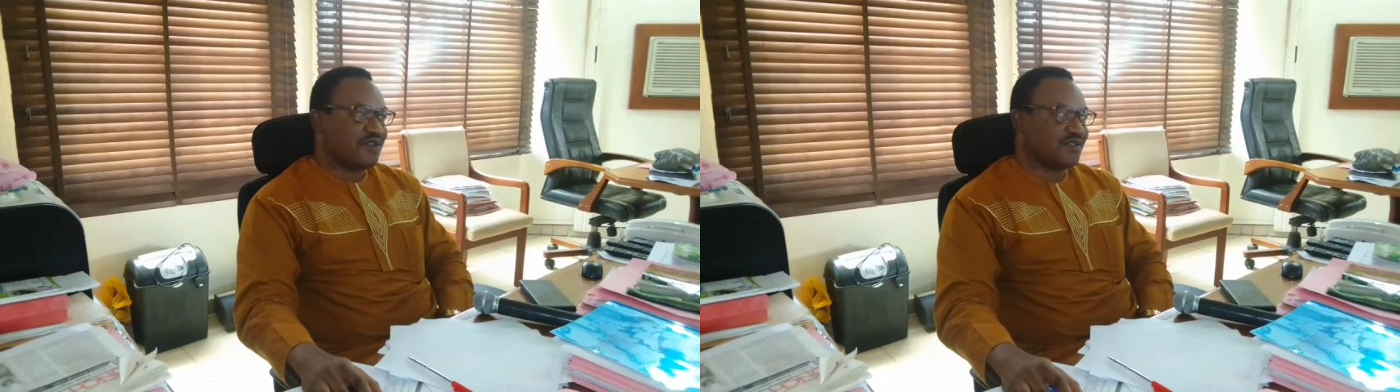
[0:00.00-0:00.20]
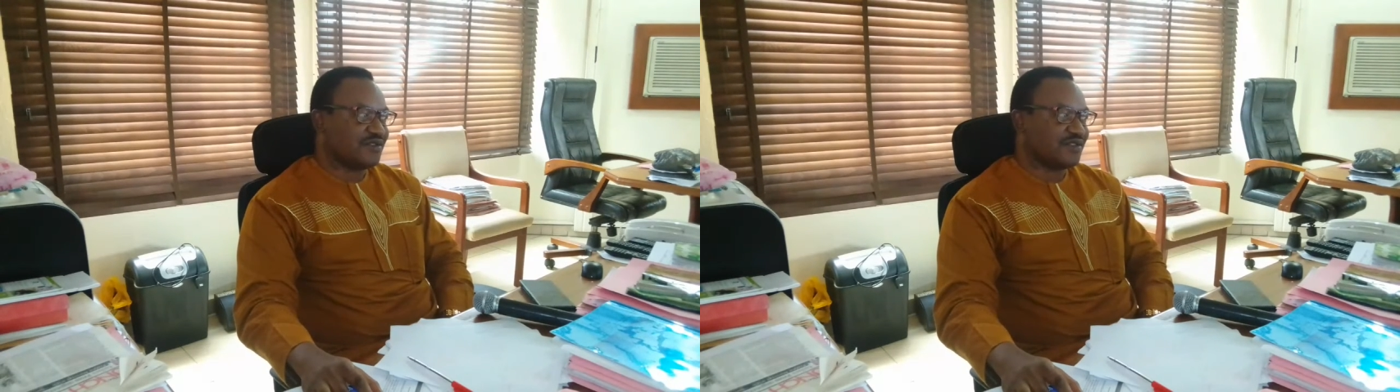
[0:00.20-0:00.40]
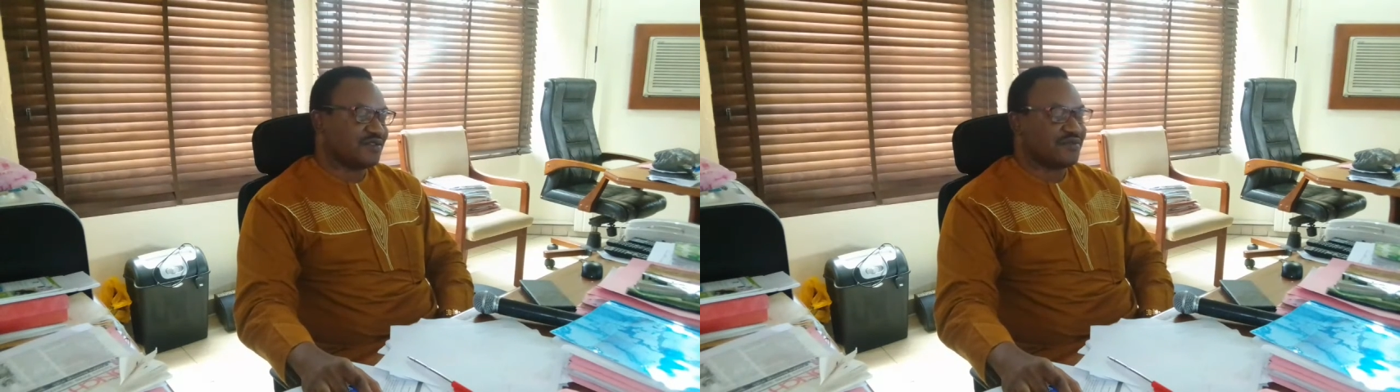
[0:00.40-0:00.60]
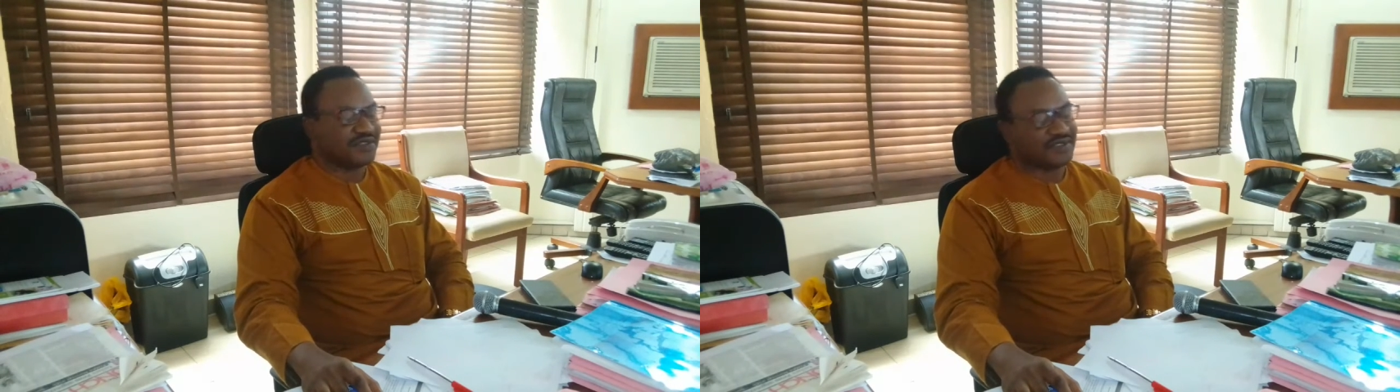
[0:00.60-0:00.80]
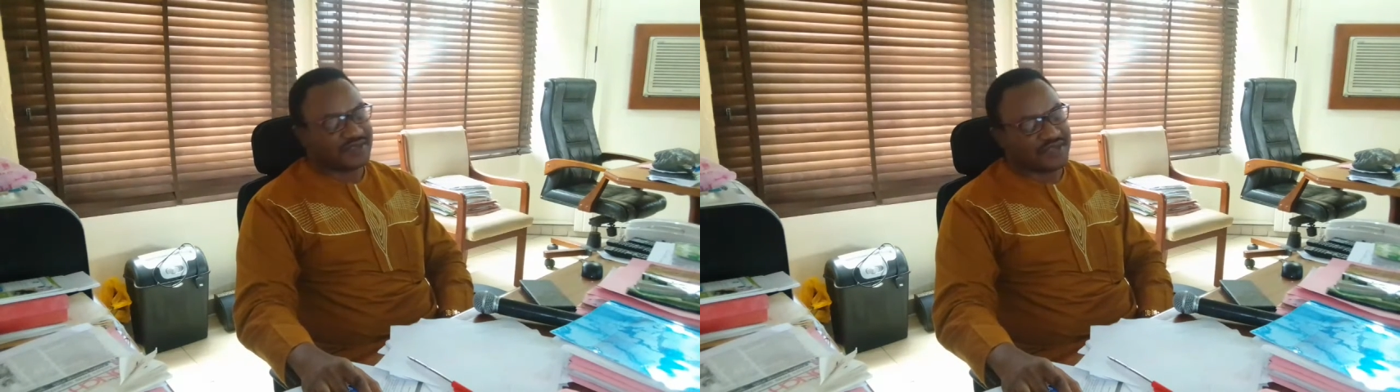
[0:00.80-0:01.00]
One
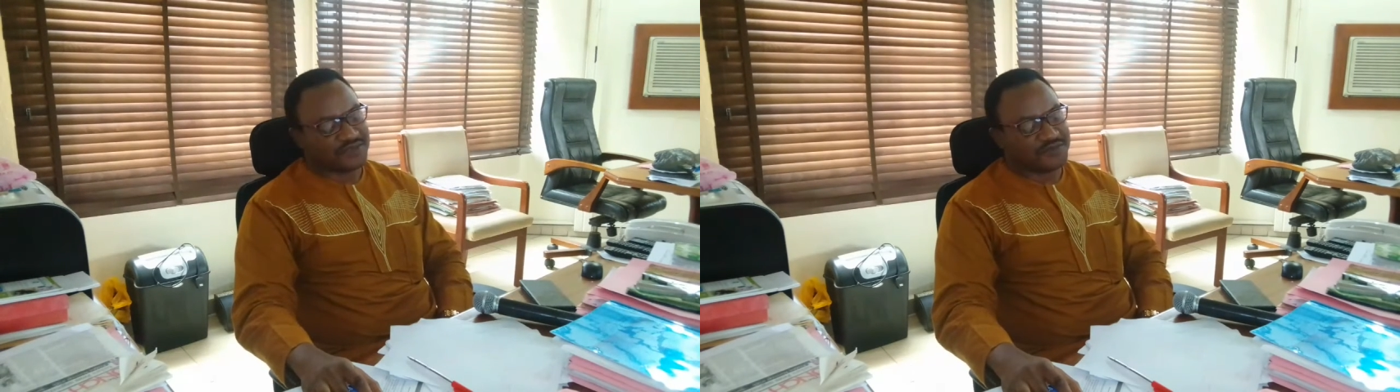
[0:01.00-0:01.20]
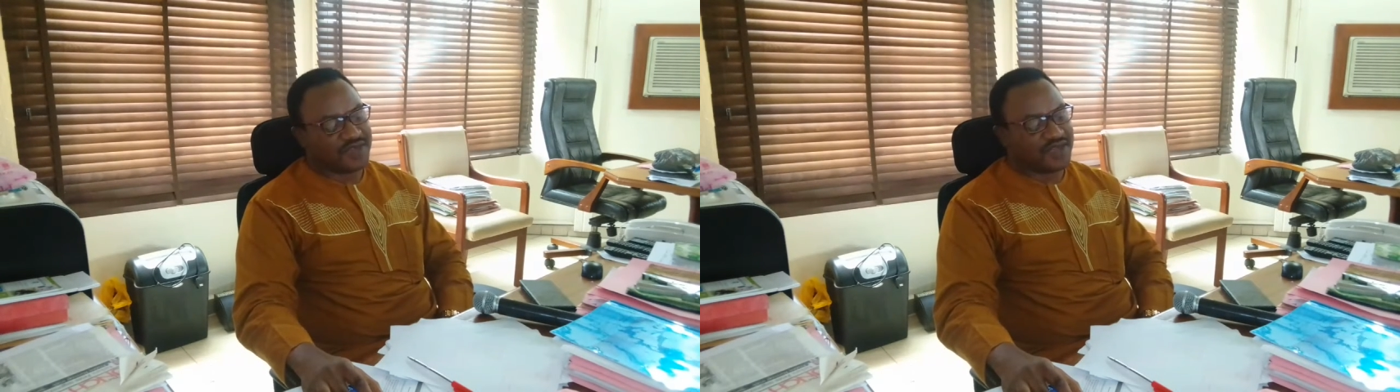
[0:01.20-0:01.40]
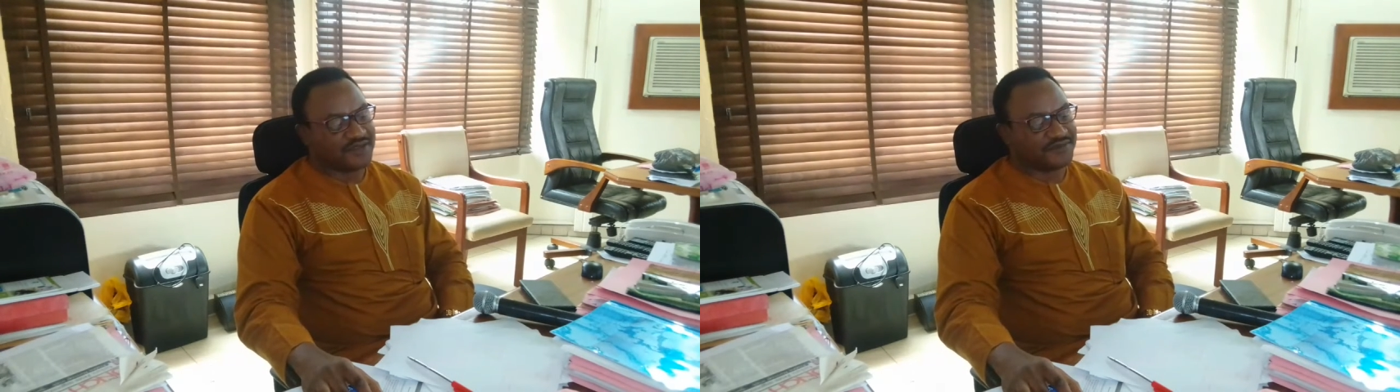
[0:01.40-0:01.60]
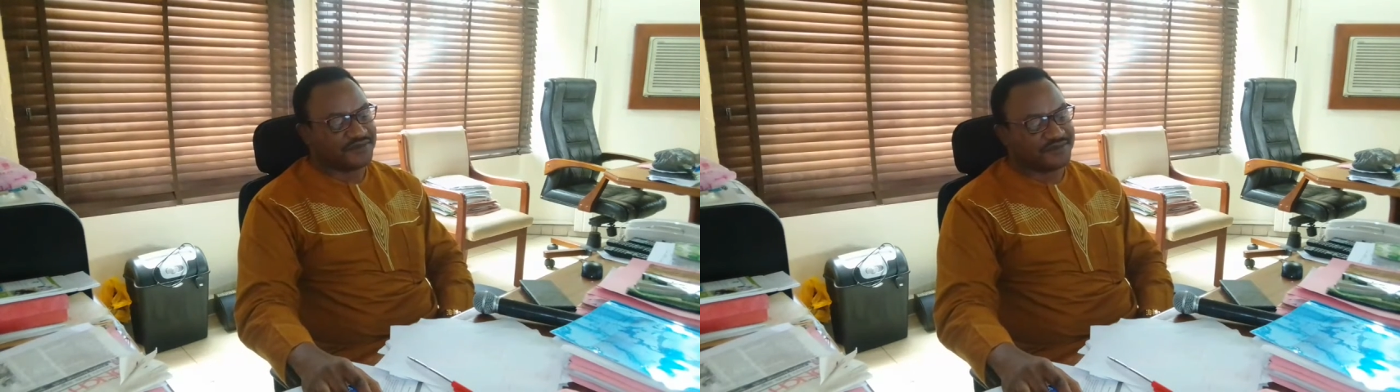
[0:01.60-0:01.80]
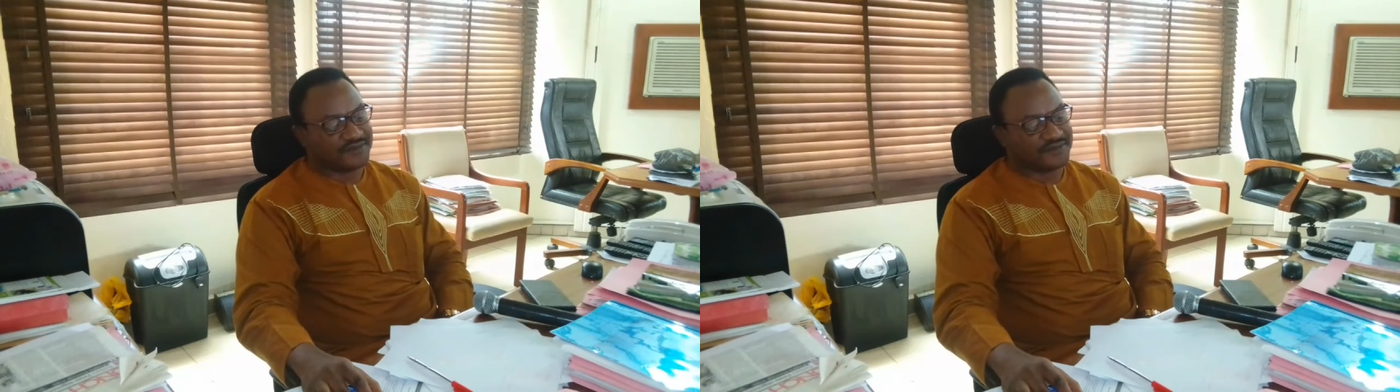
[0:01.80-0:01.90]
consequence is that you may have